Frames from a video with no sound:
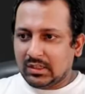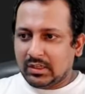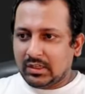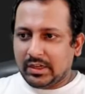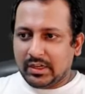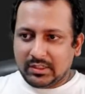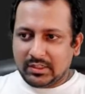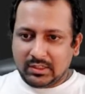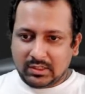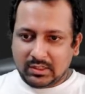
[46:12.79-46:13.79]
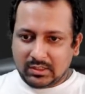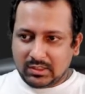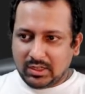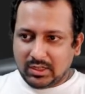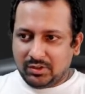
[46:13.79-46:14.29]
And
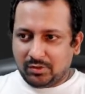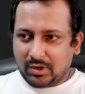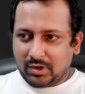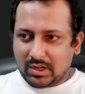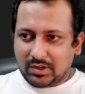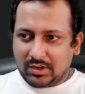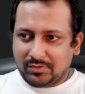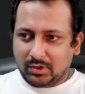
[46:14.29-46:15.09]
then you have